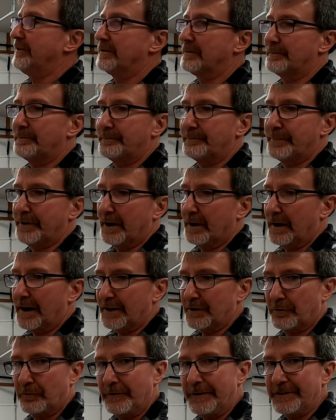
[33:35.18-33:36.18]
you to put a
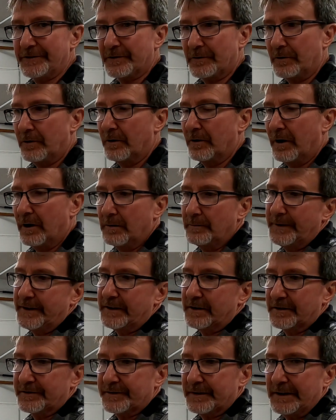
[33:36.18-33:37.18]
lot of grease or oil on them
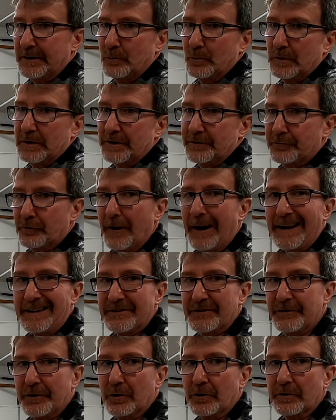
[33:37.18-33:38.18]
because it will
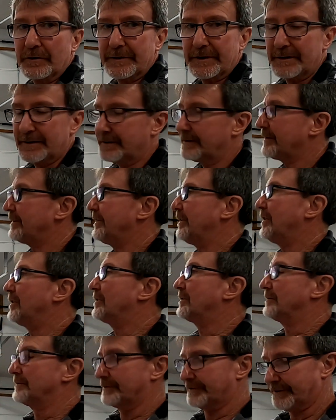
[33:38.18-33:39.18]
attract dirt, you
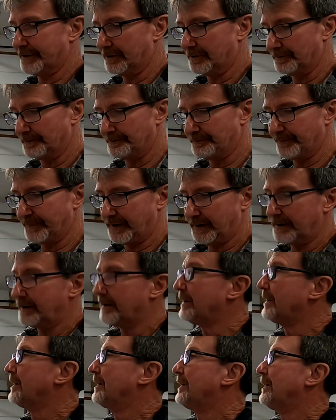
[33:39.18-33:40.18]
know, so.
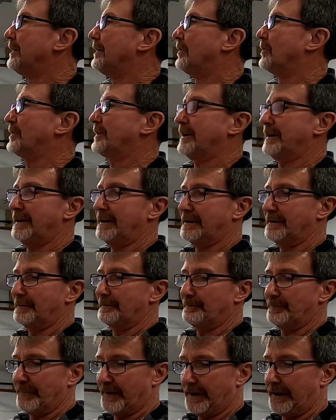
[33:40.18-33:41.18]
Okay,
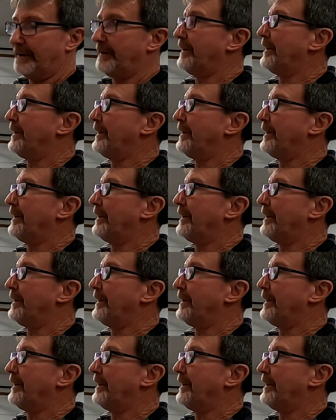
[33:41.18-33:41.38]
and